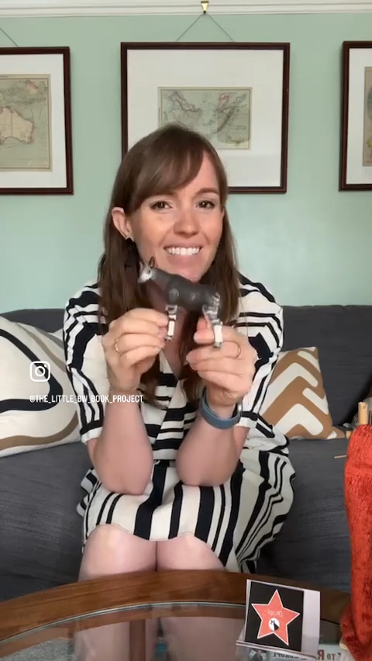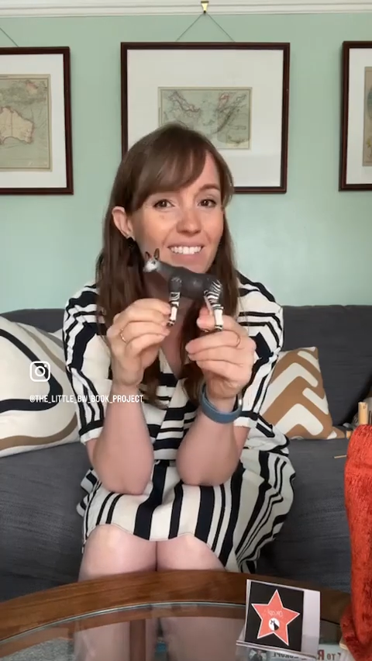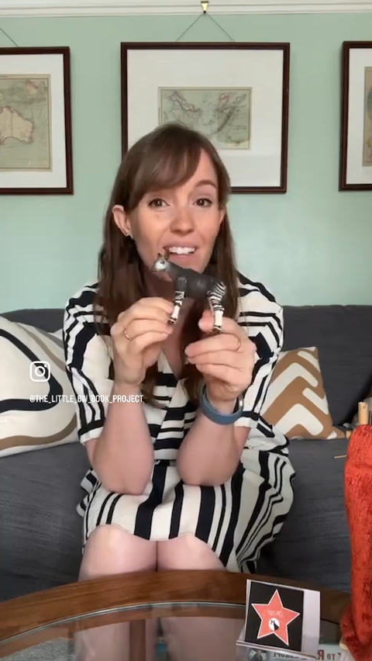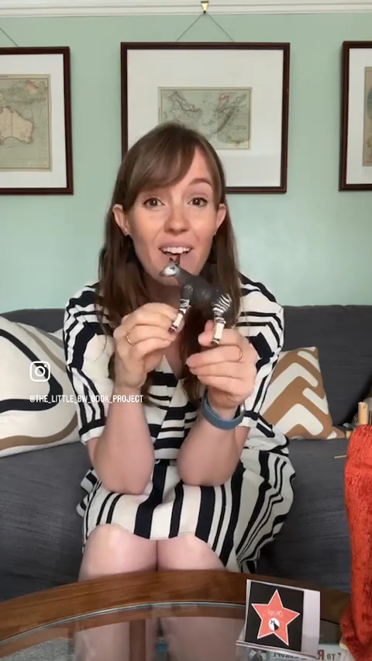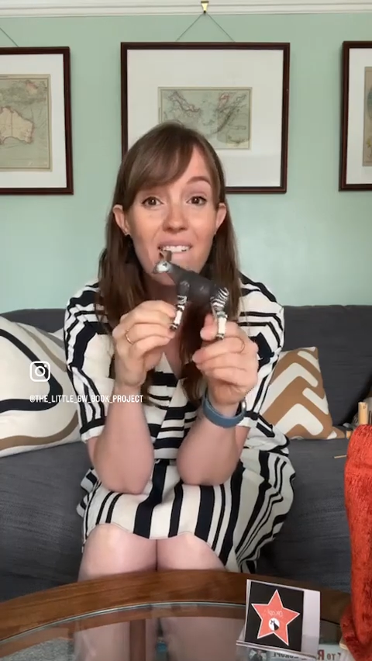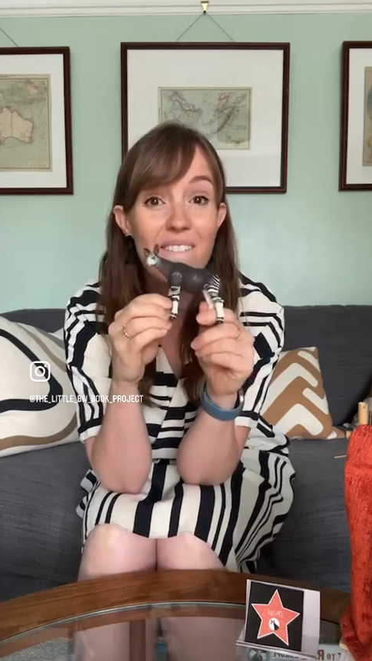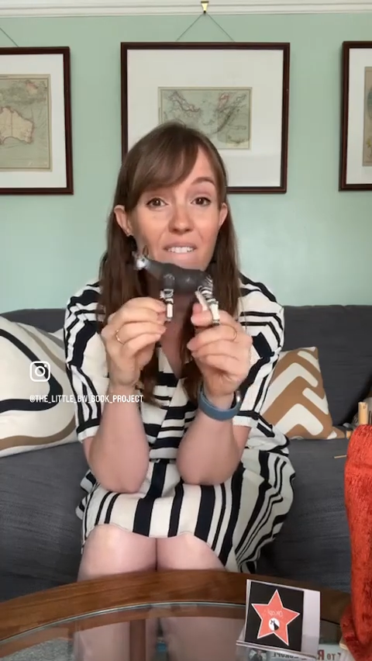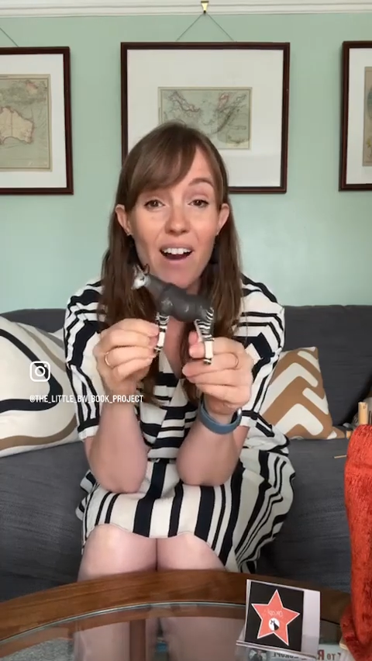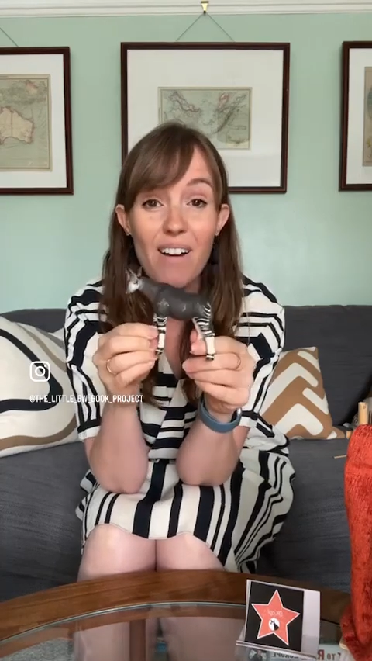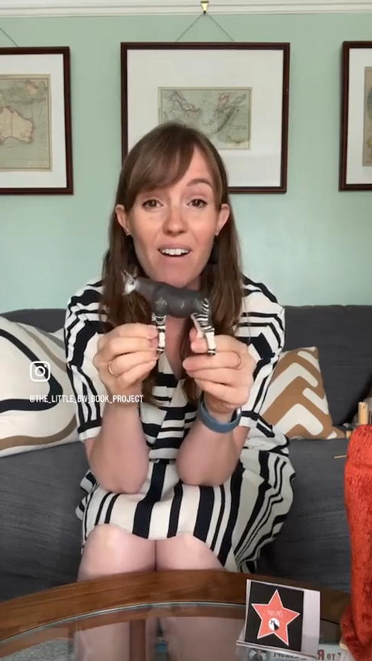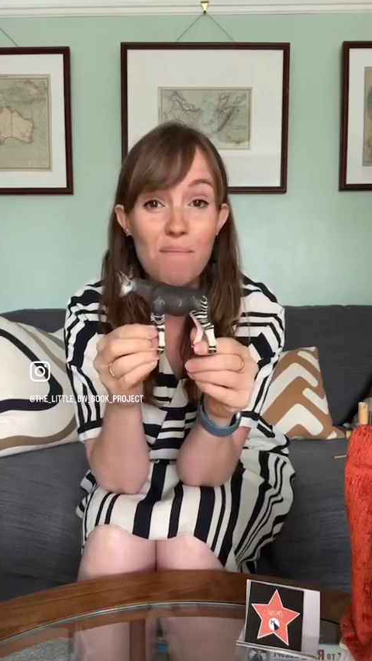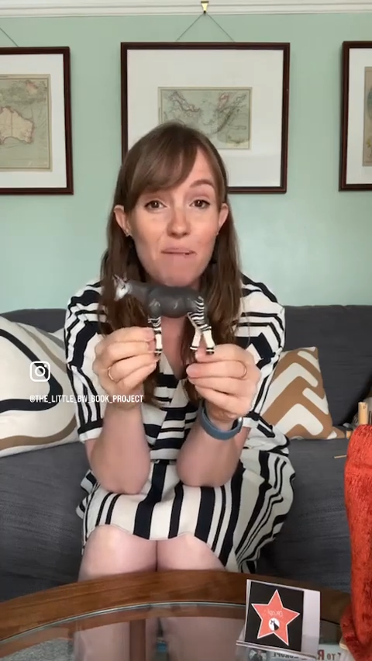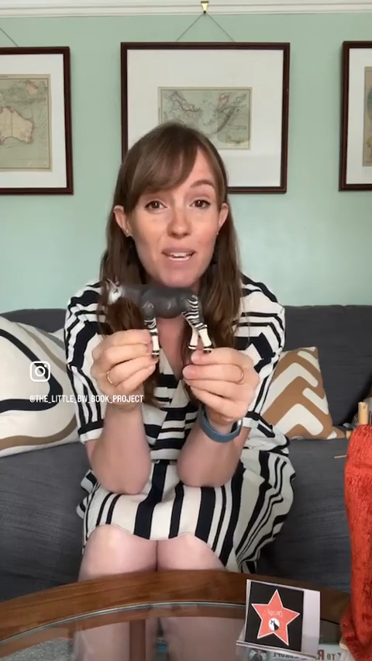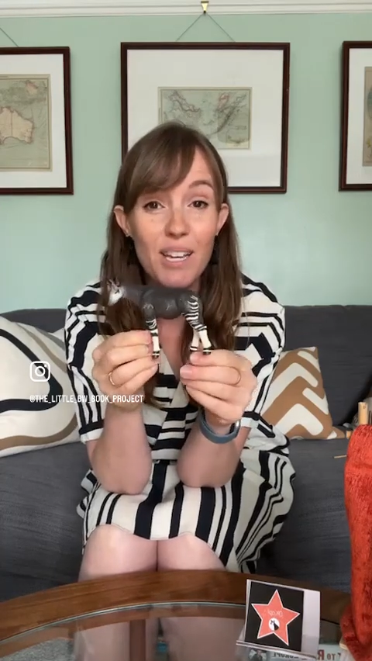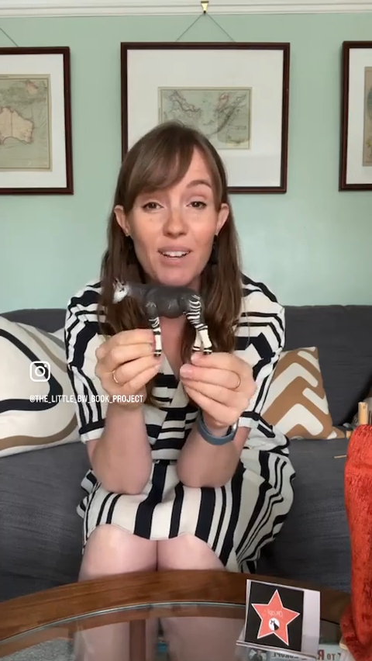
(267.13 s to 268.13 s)
So they're a very
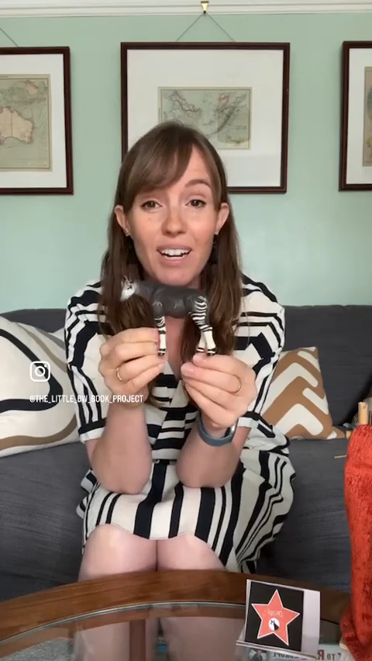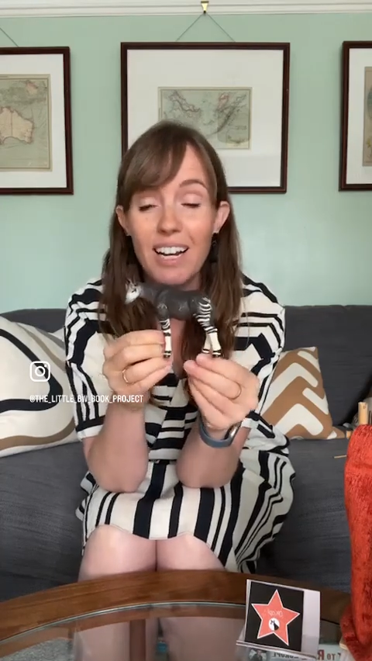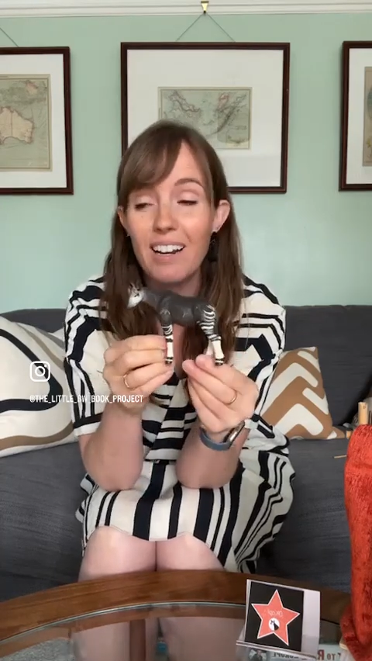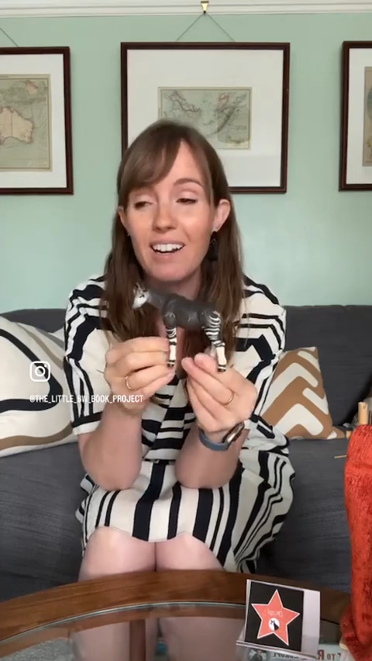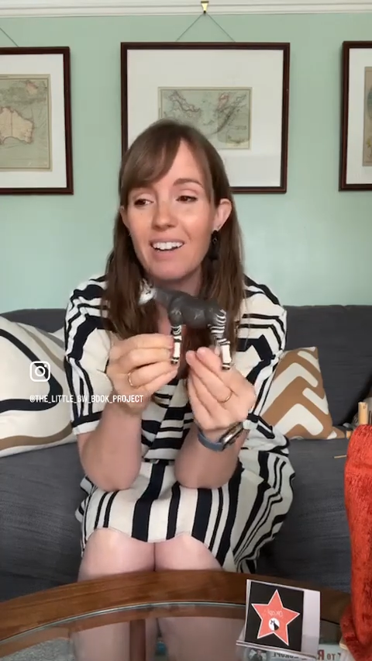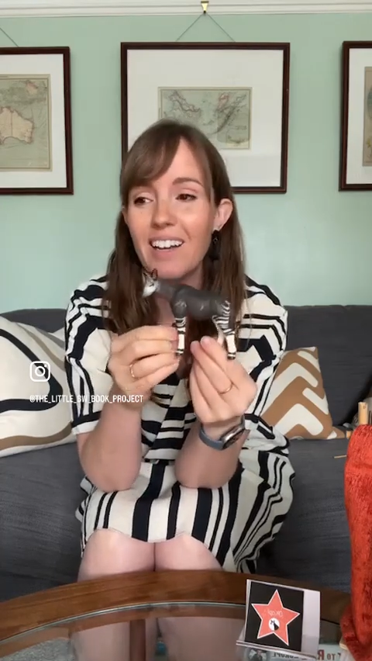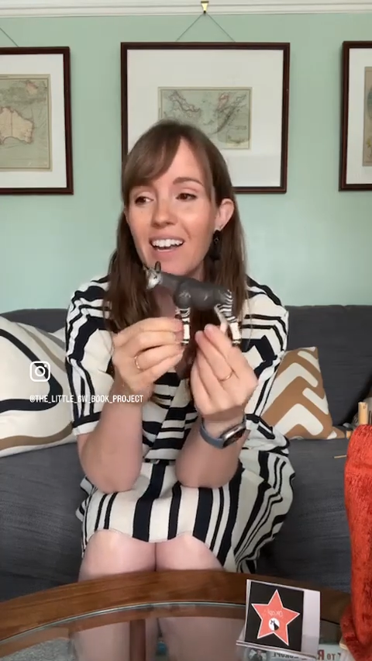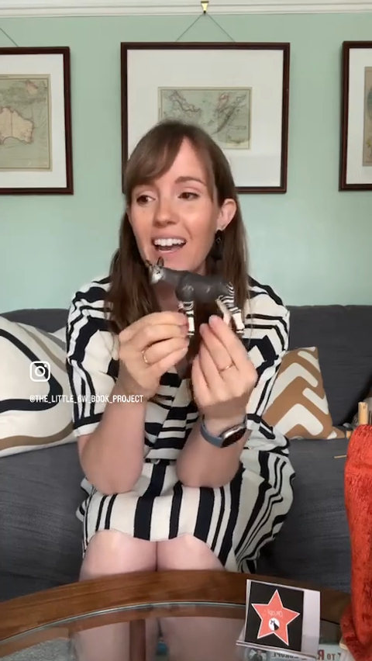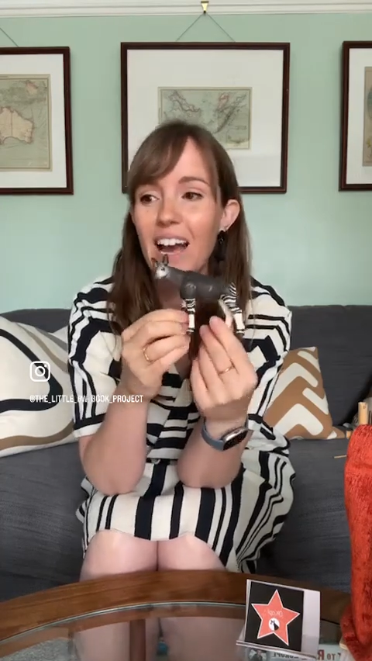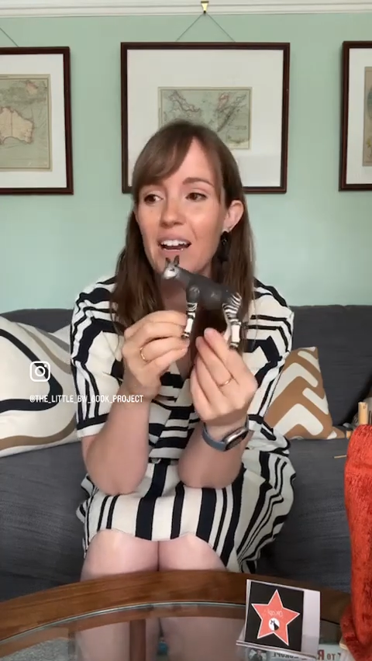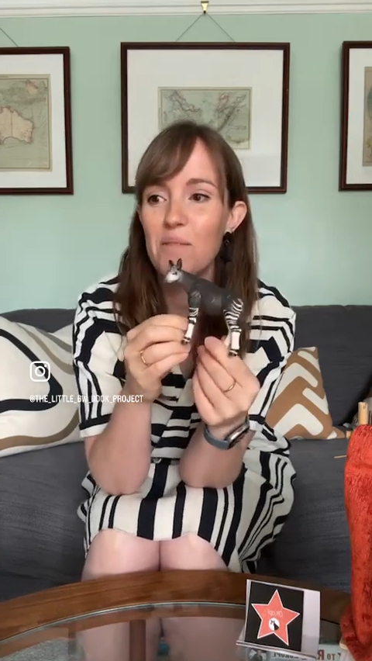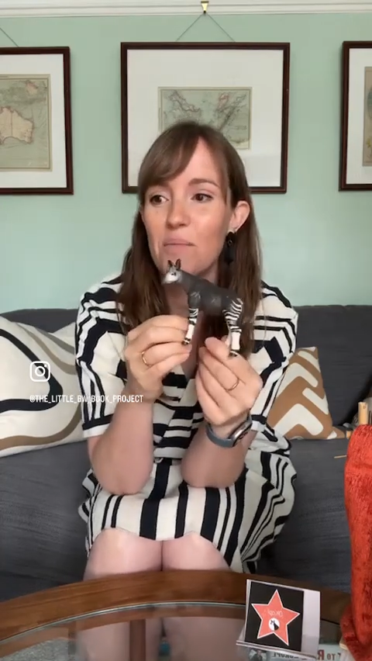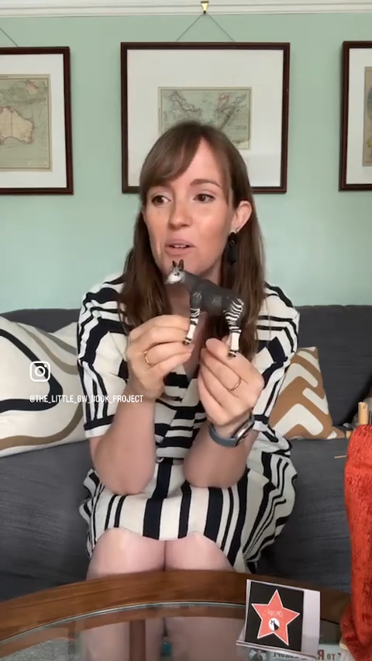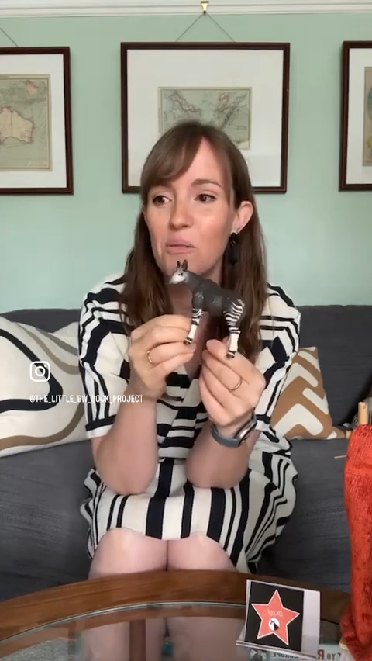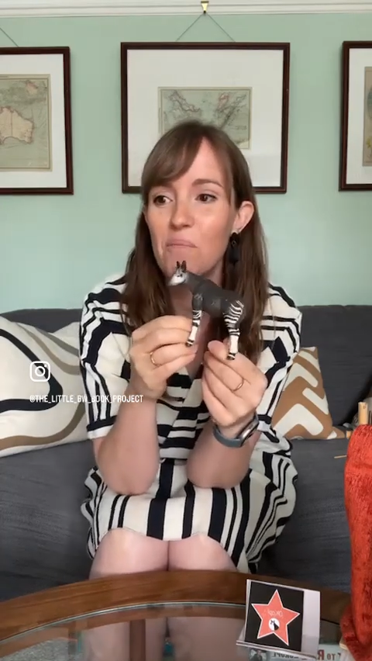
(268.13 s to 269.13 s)
peculiar looking
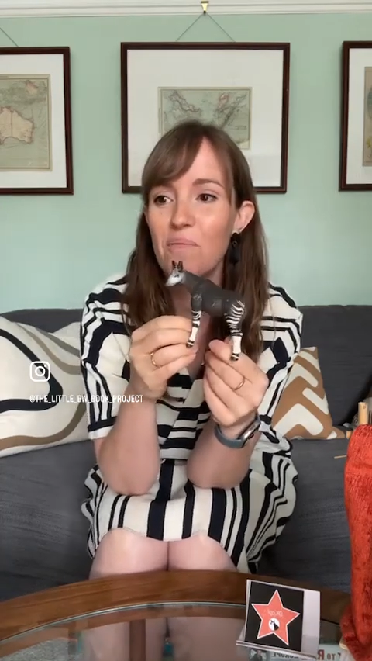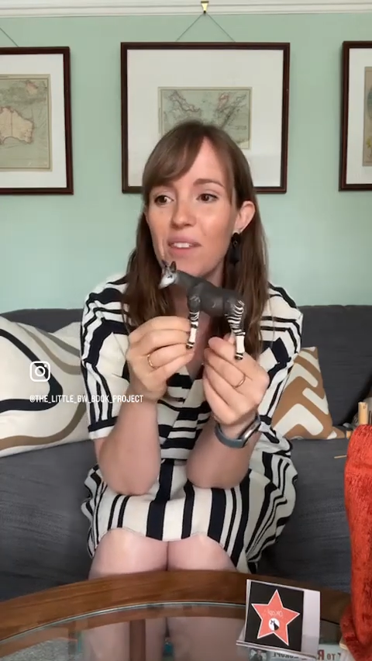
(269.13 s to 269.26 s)
animal.